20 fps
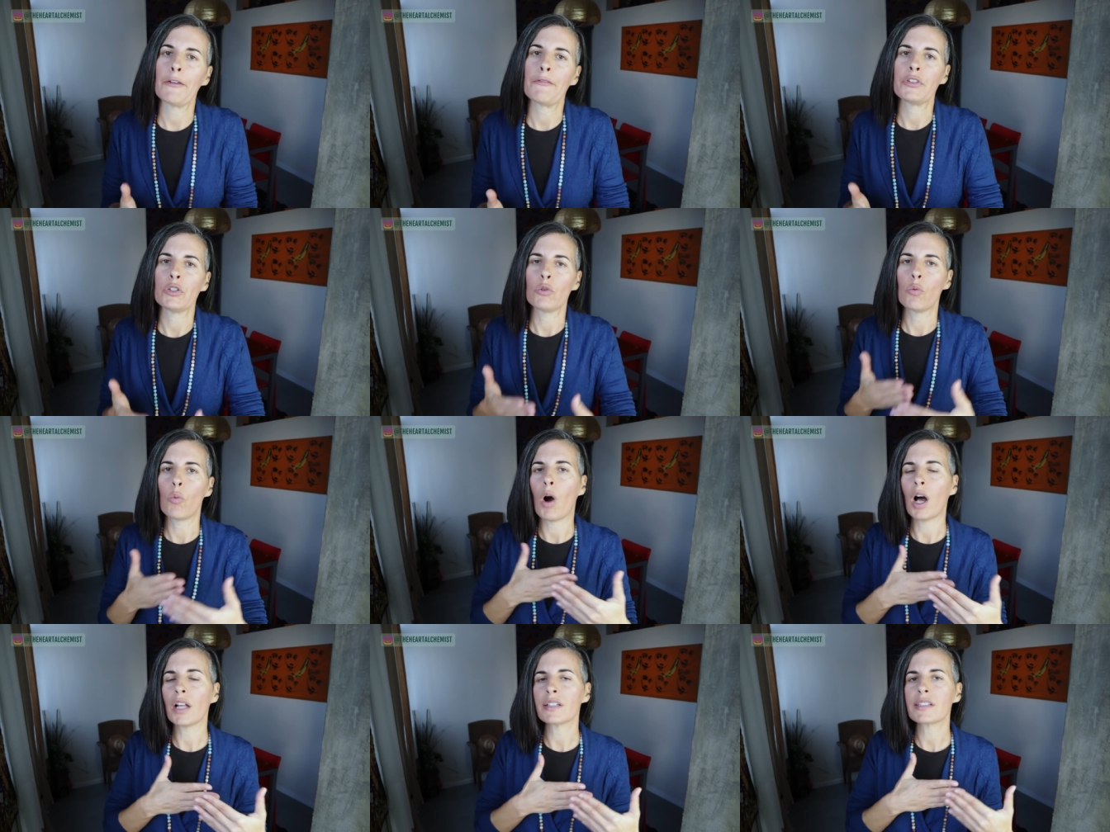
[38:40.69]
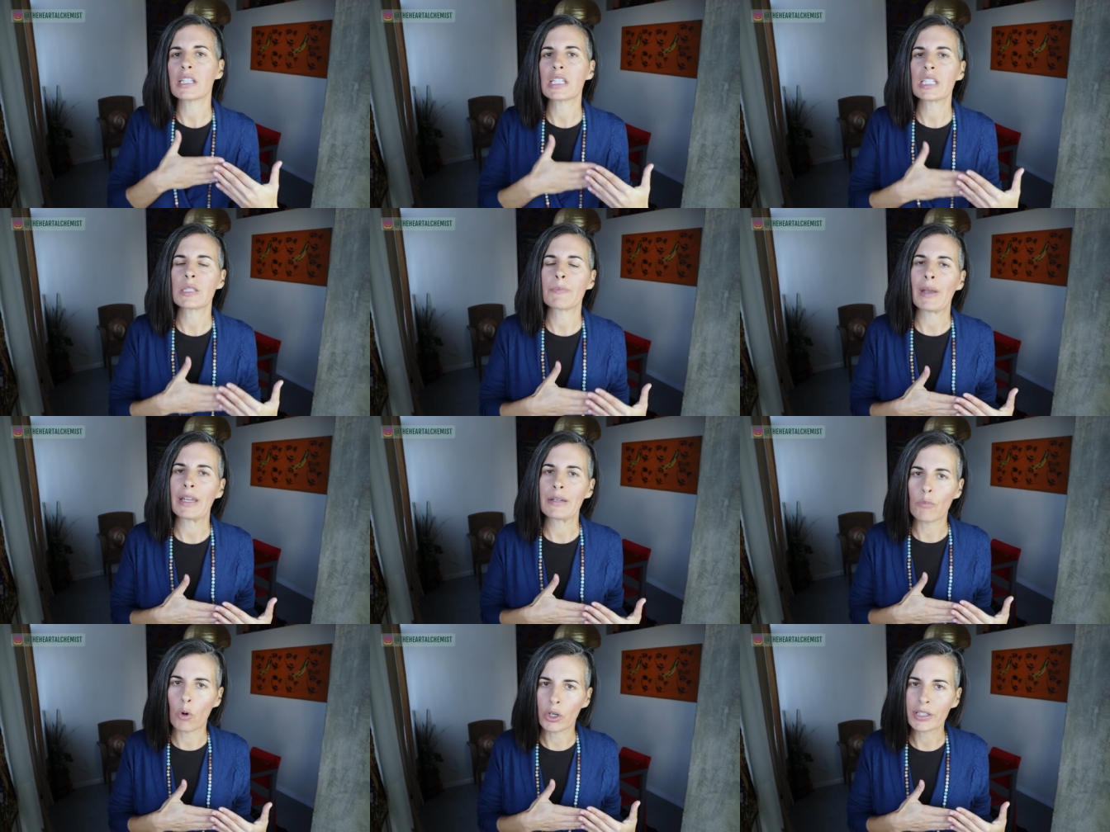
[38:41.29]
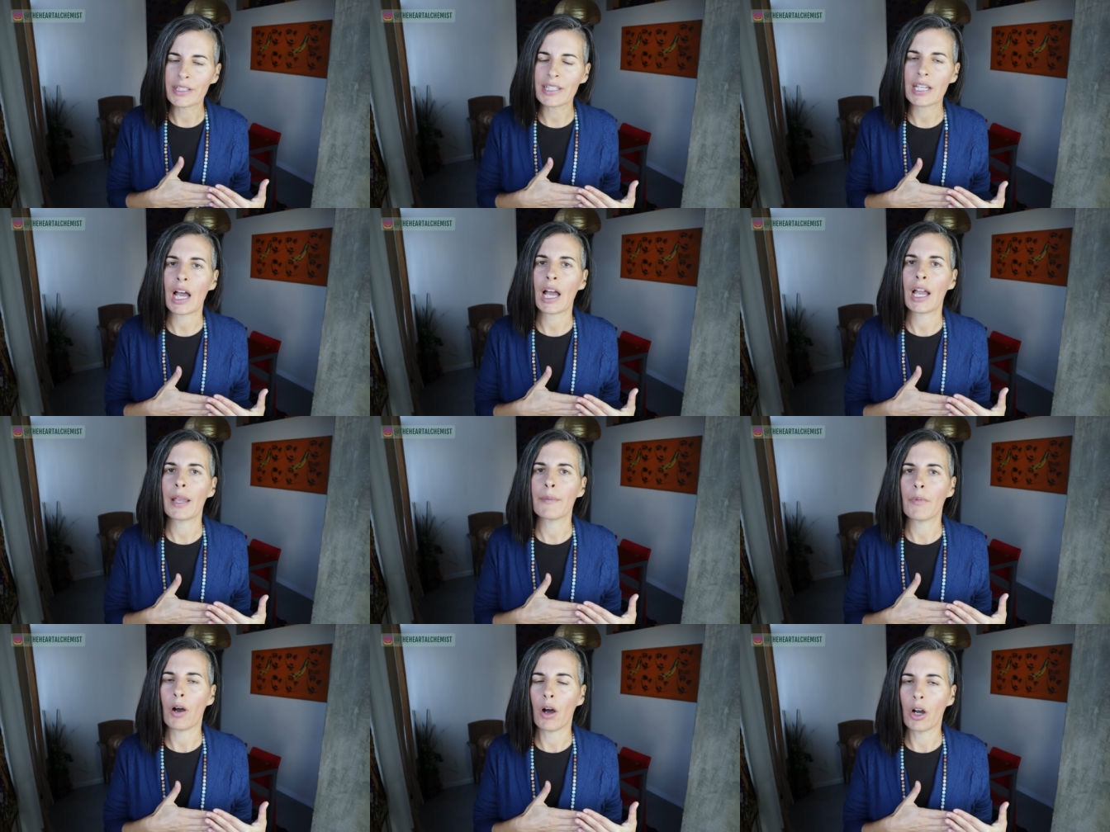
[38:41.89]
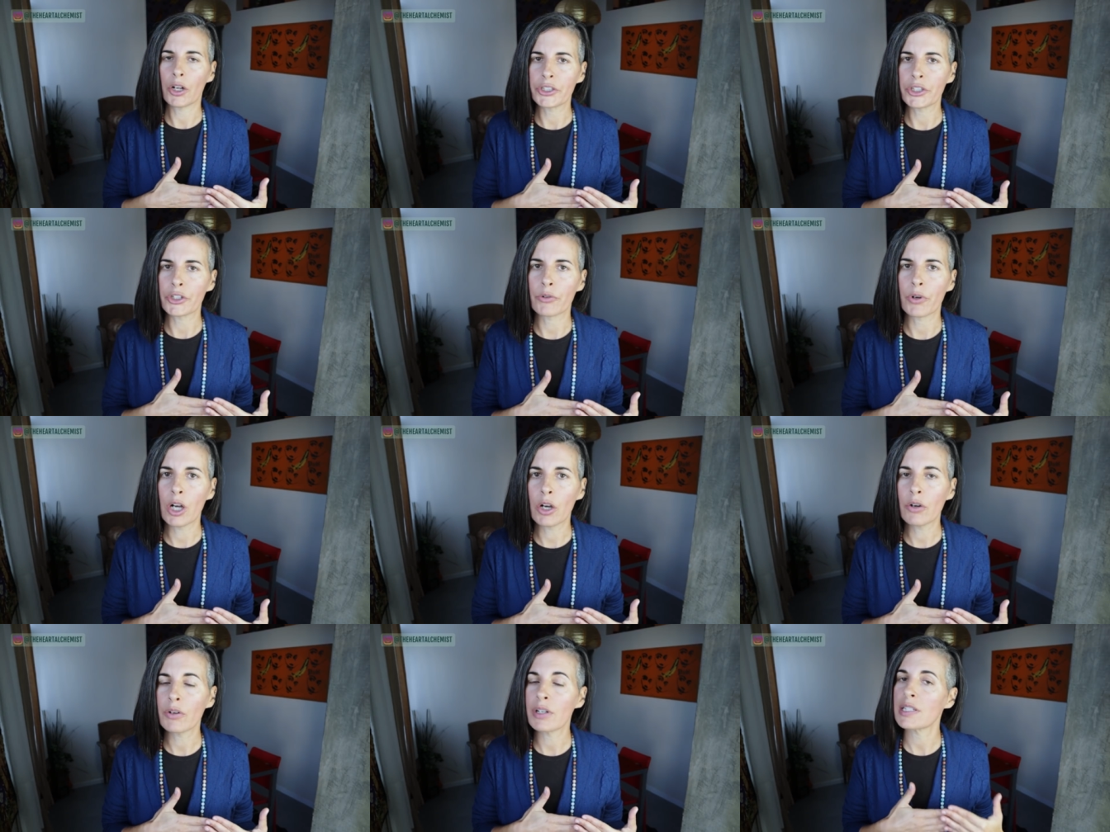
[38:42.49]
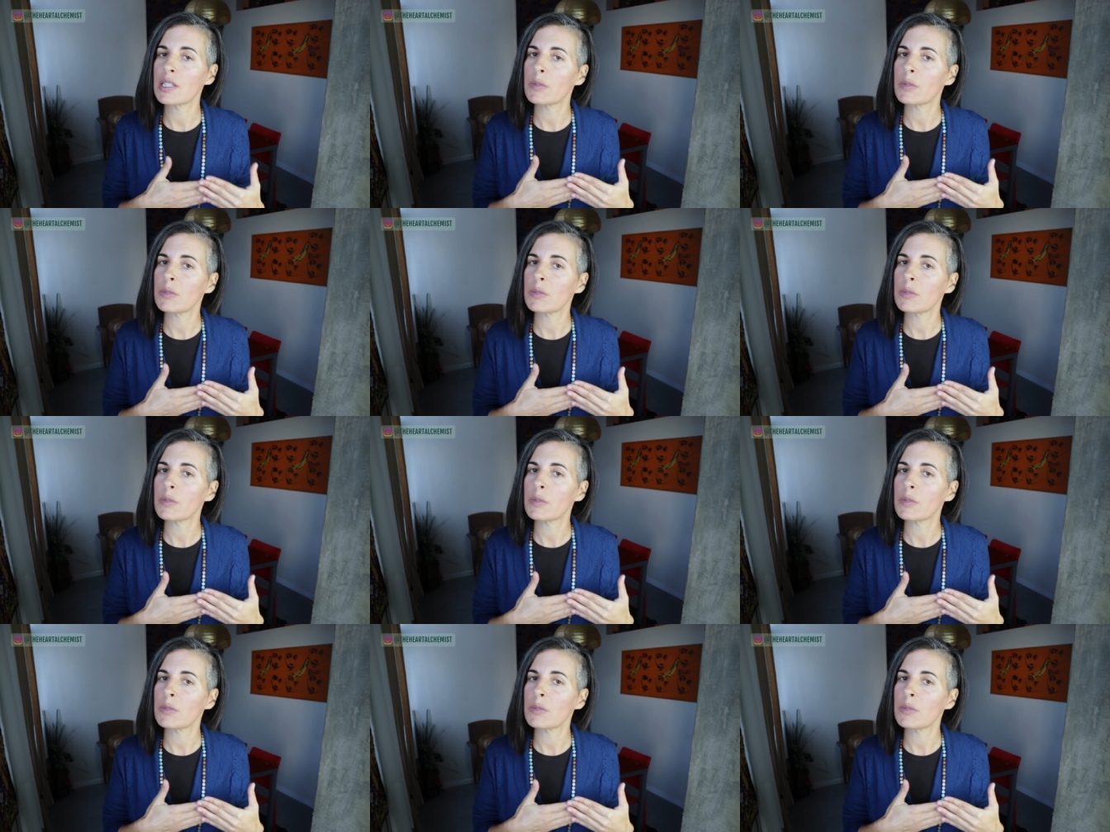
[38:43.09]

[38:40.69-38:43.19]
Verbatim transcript: if you want to spend more time on your own,